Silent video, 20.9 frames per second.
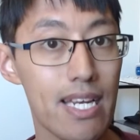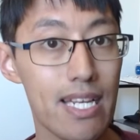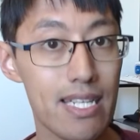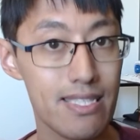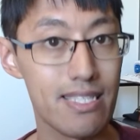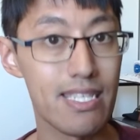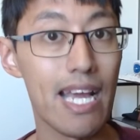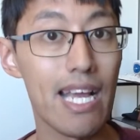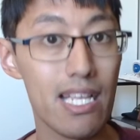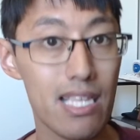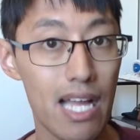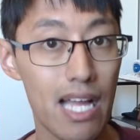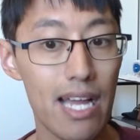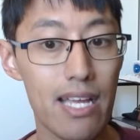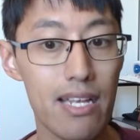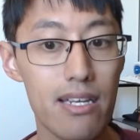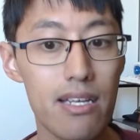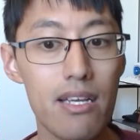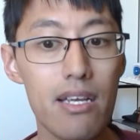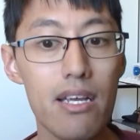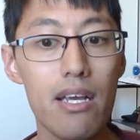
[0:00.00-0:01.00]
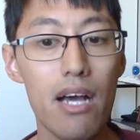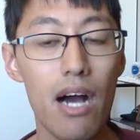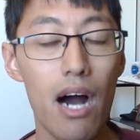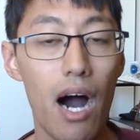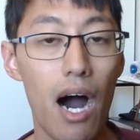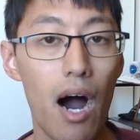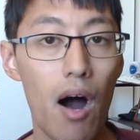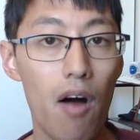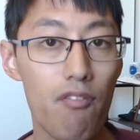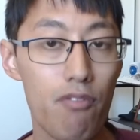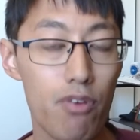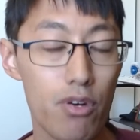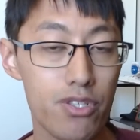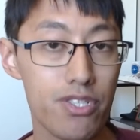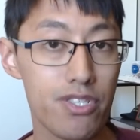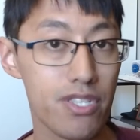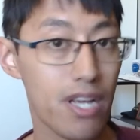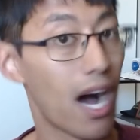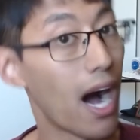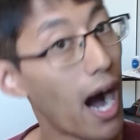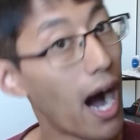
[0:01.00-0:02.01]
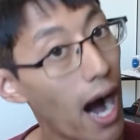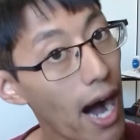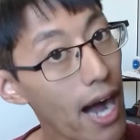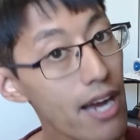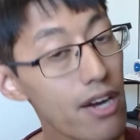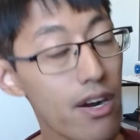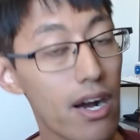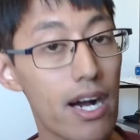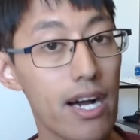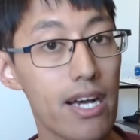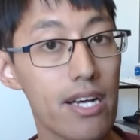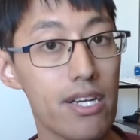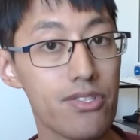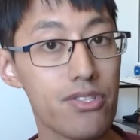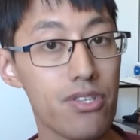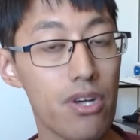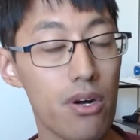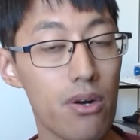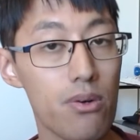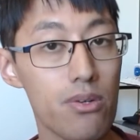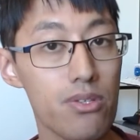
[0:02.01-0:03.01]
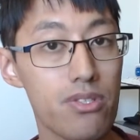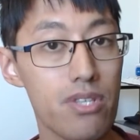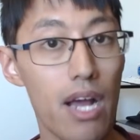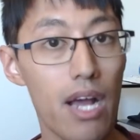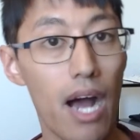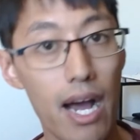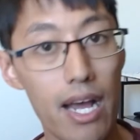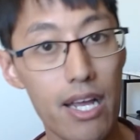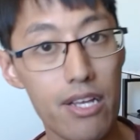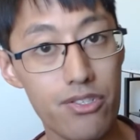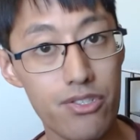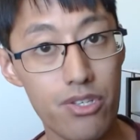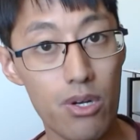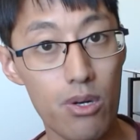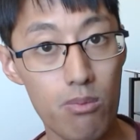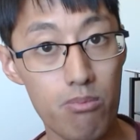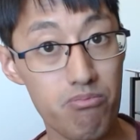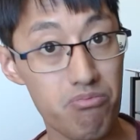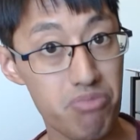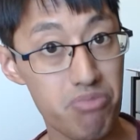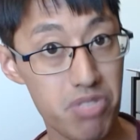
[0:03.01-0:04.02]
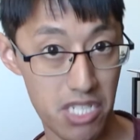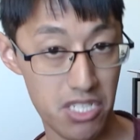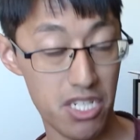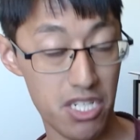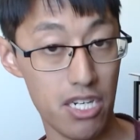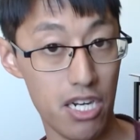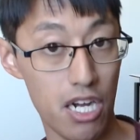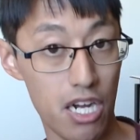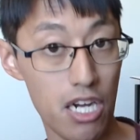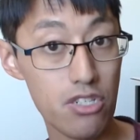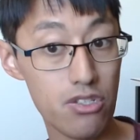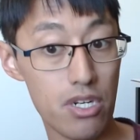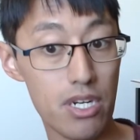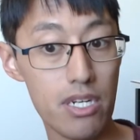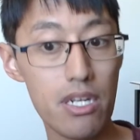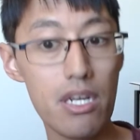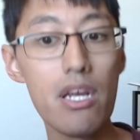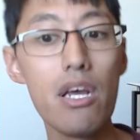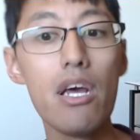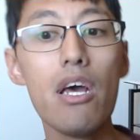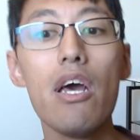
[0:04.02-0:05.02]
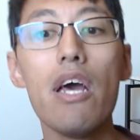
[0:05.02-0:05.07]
It's daylight. Versus a higher ISO, say ISO 1600,